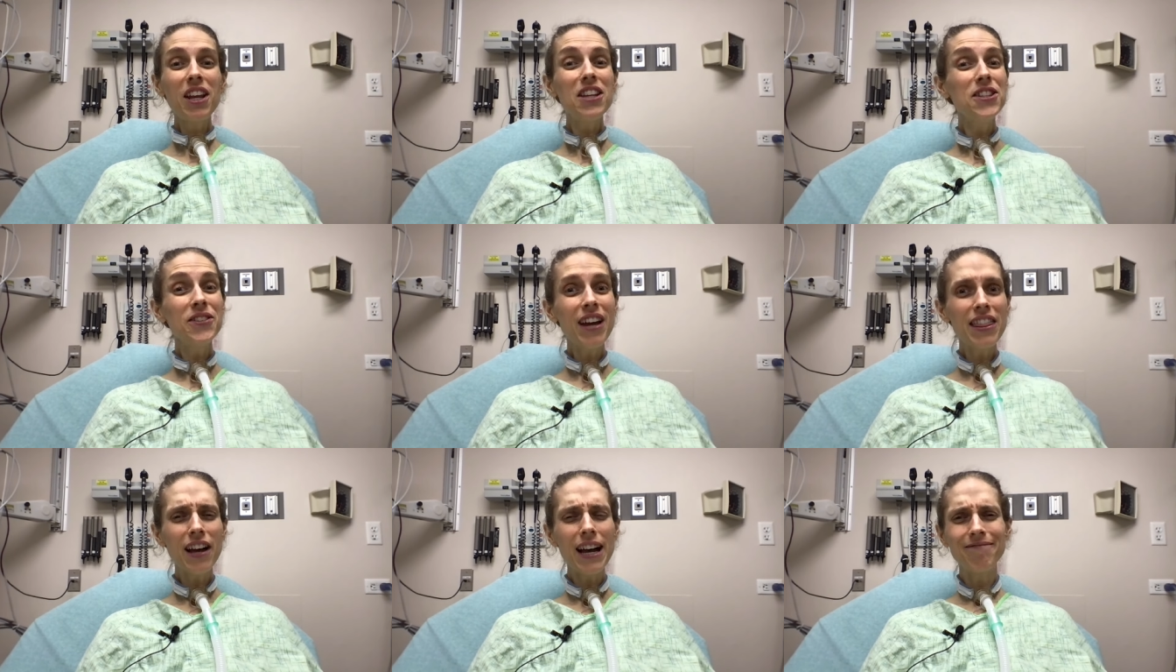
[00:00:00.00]
So
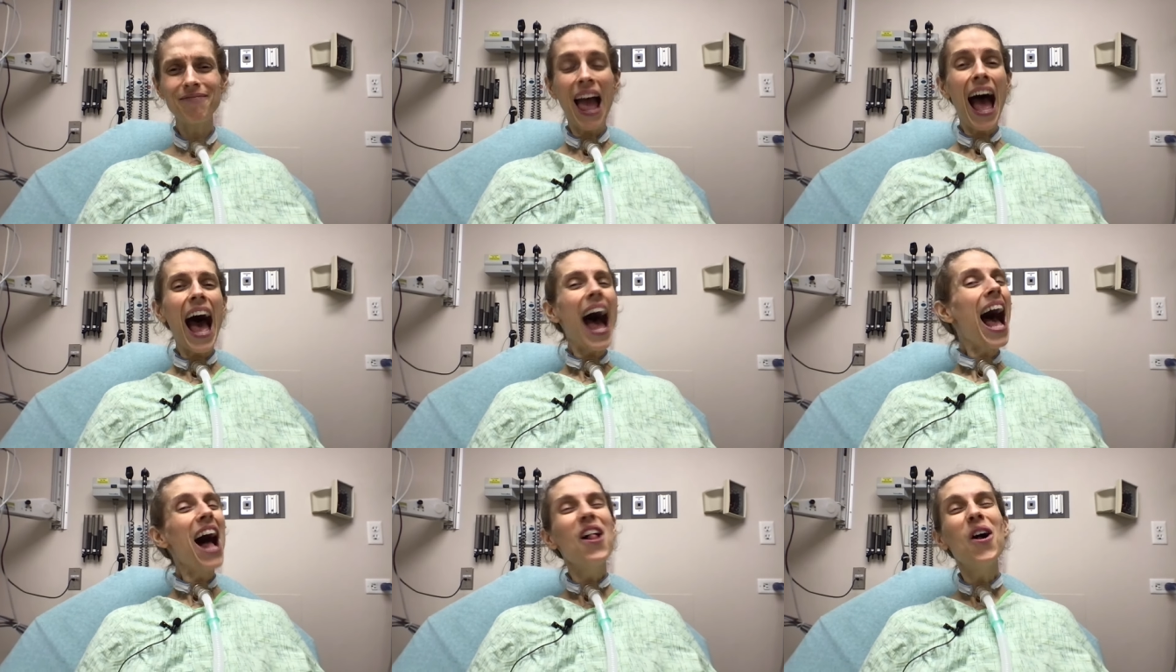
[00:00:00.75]
I thought,
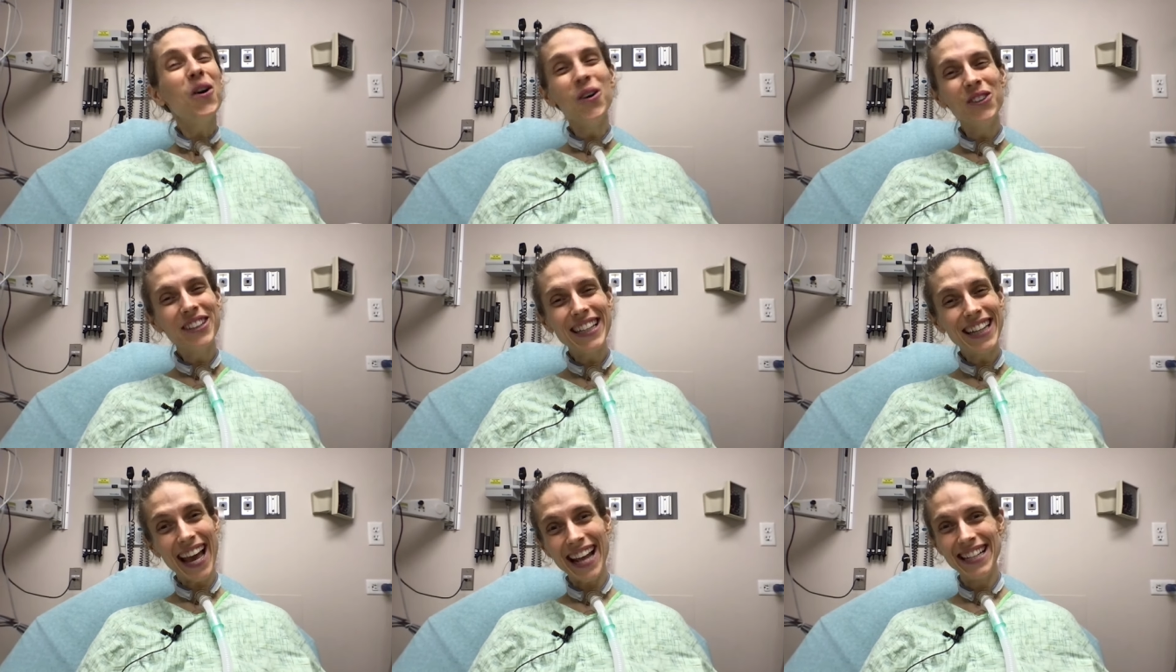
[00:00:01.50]
I'll hold
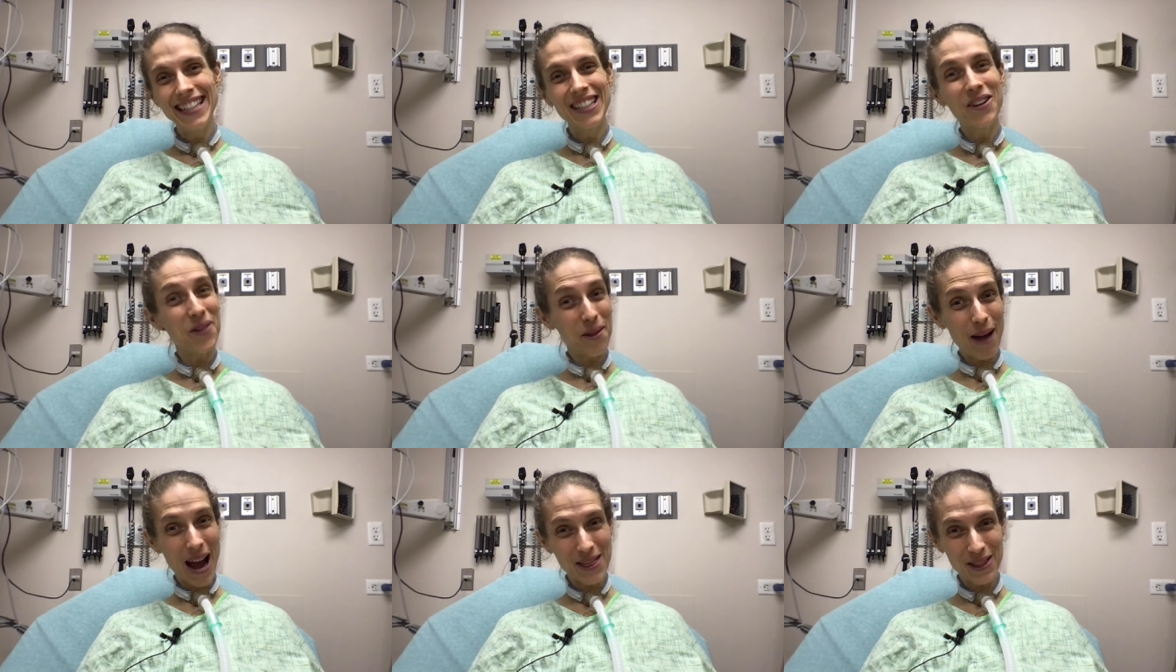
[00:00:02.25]
it and go to the
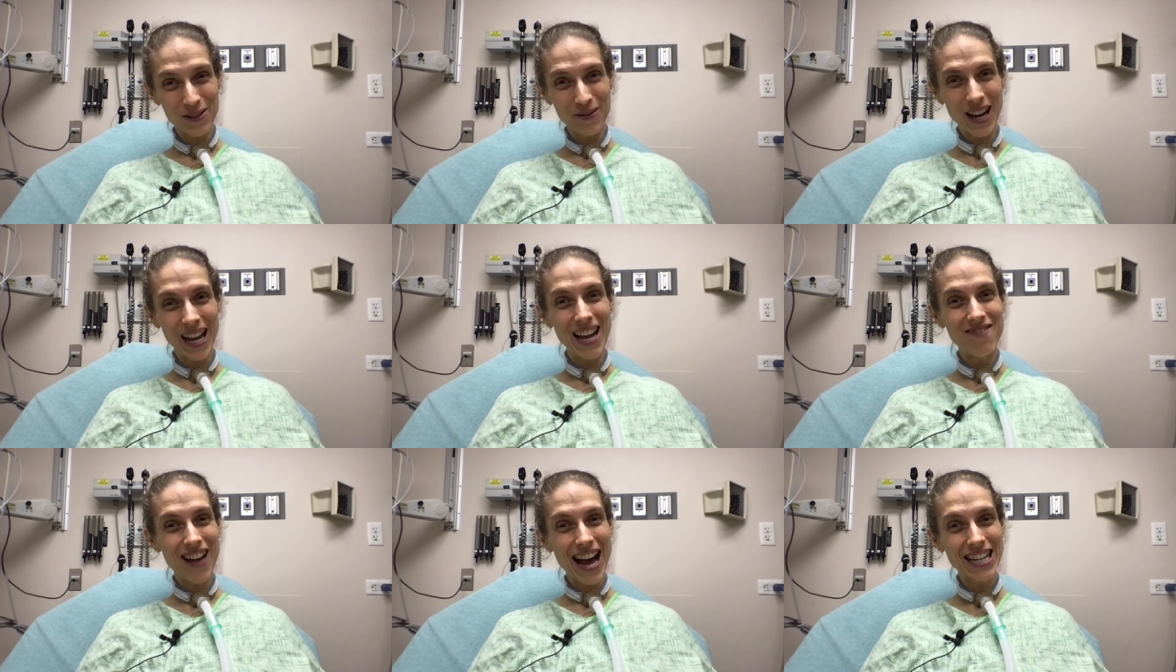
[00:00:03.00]
bathroom when I
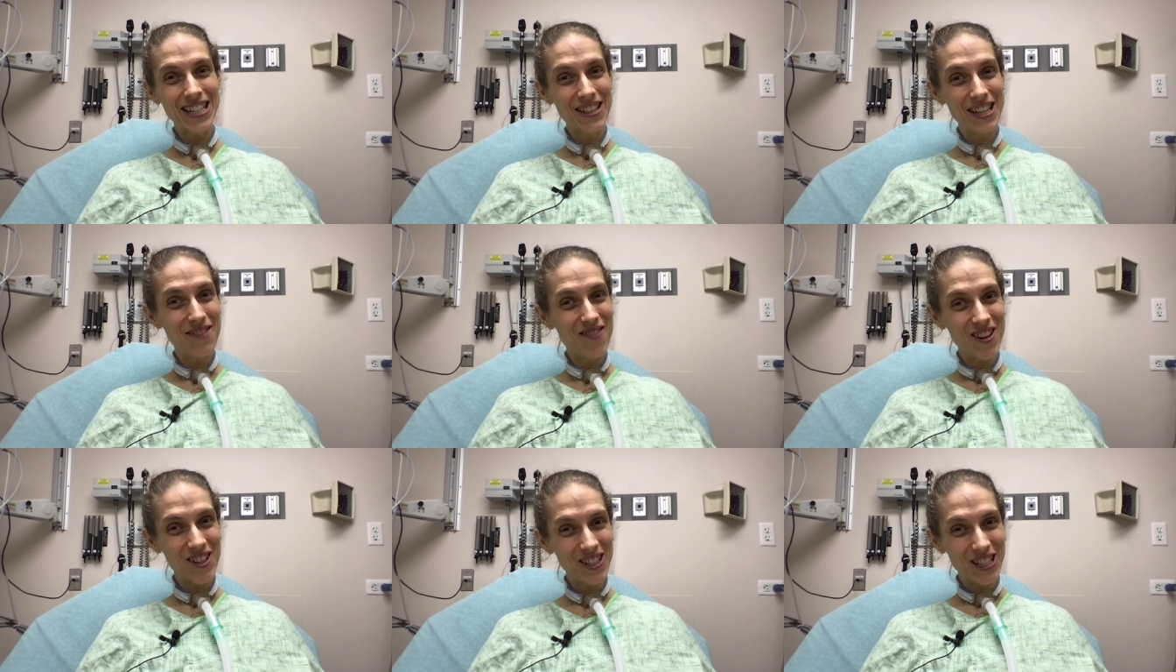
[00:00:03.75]
get back to the
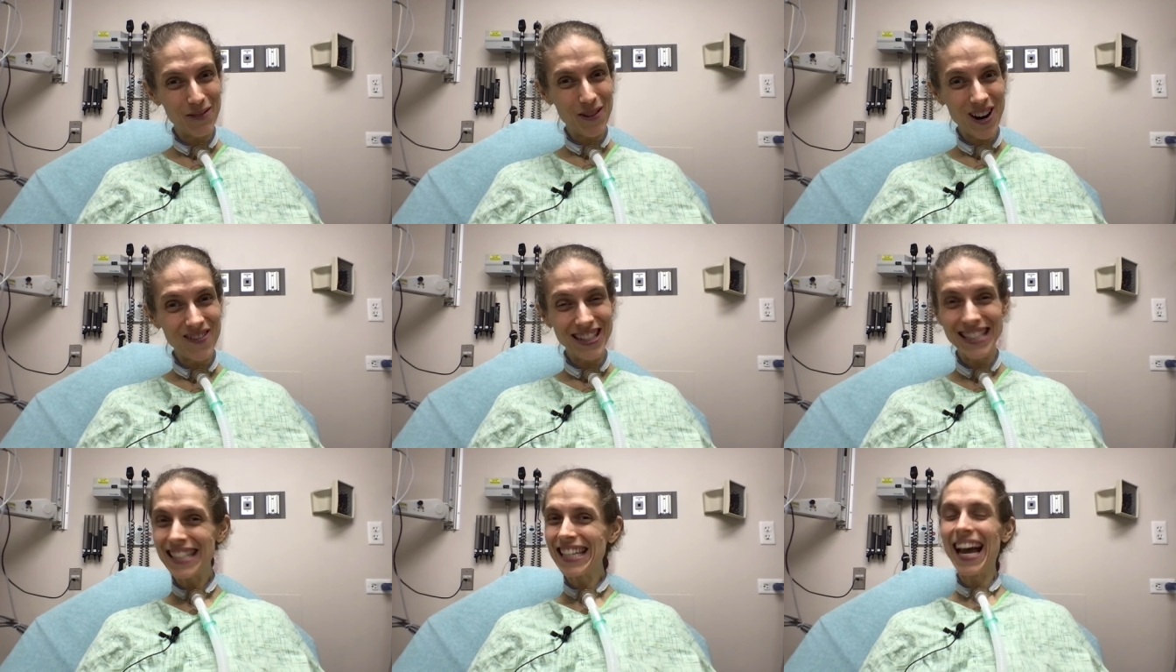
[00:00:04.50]
emergency
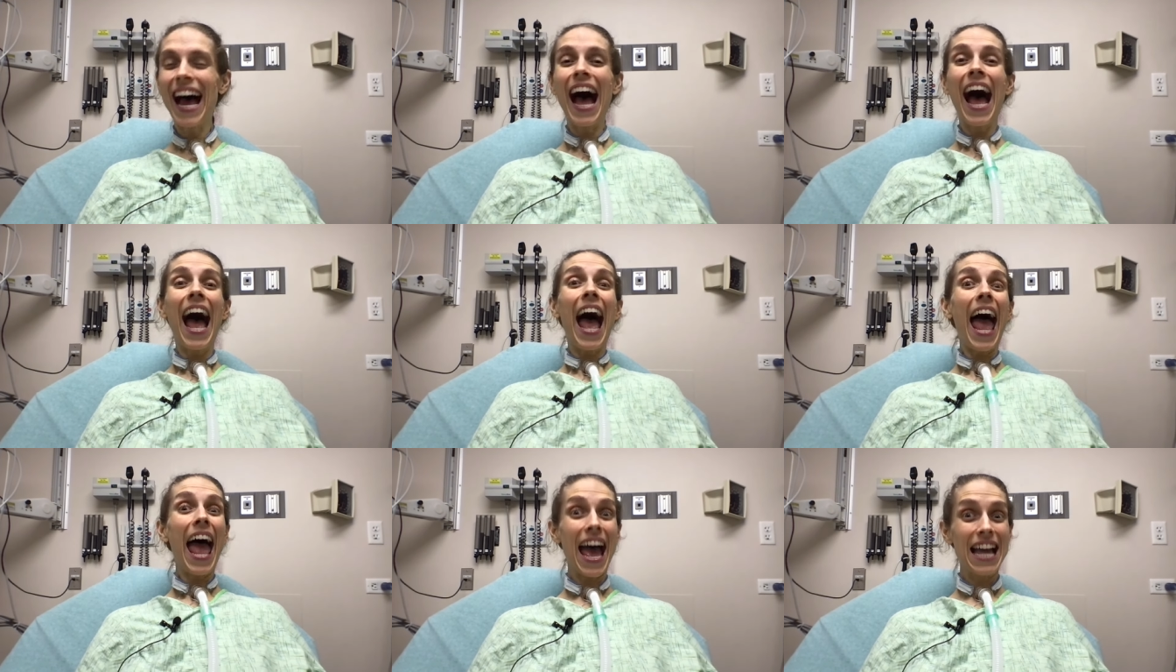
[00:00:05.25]
department.
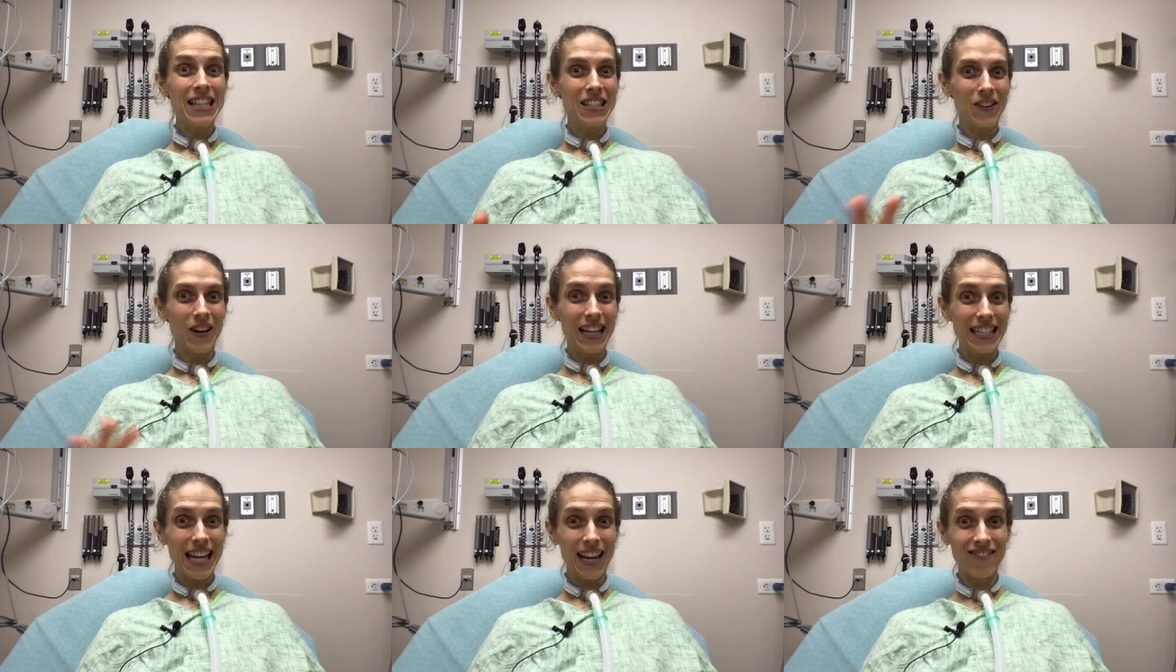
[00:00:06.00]
And so I
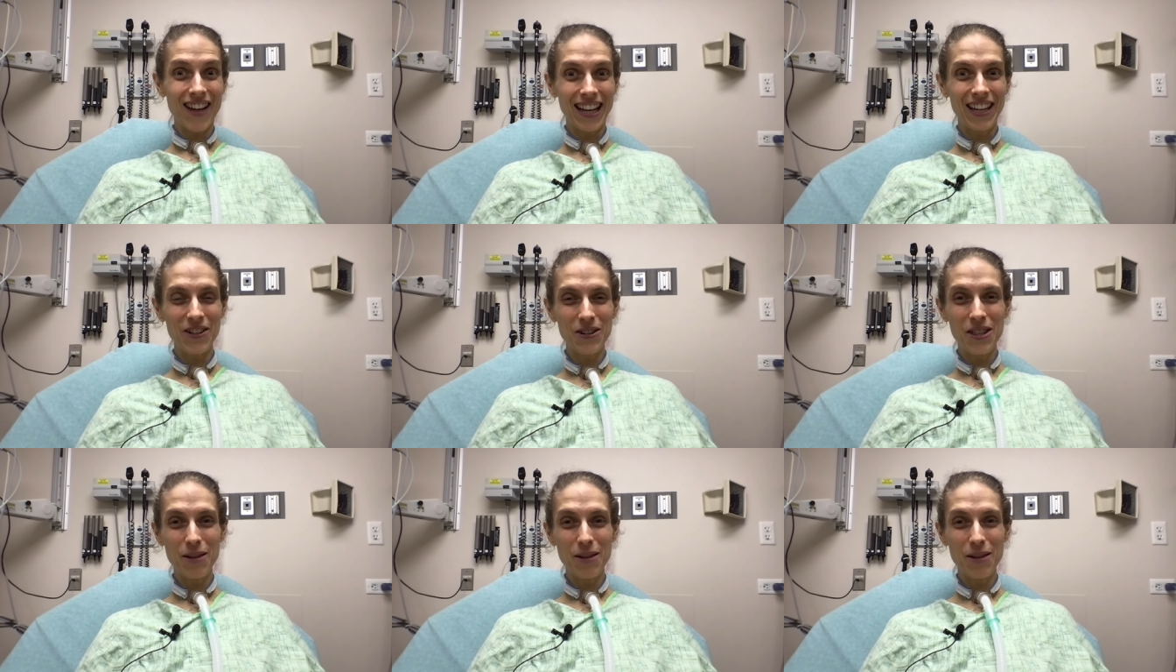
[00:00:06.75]
get taken back here to the